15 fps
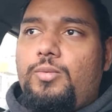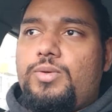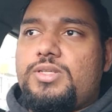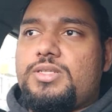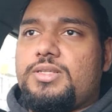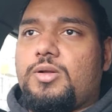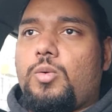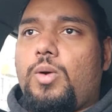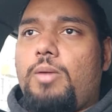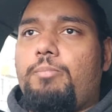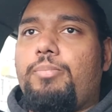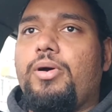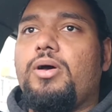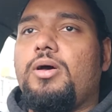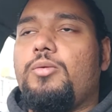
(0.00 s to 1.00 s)
which is quite
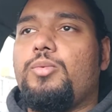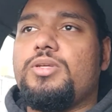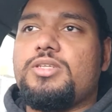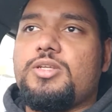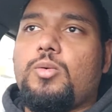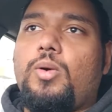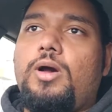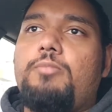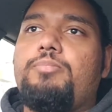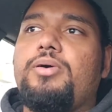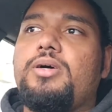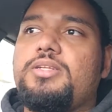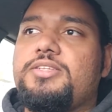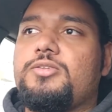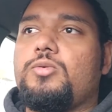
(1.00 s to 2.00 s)
a
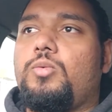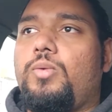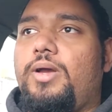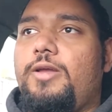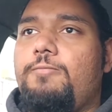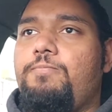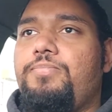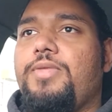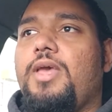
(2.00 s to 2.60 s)
personal way,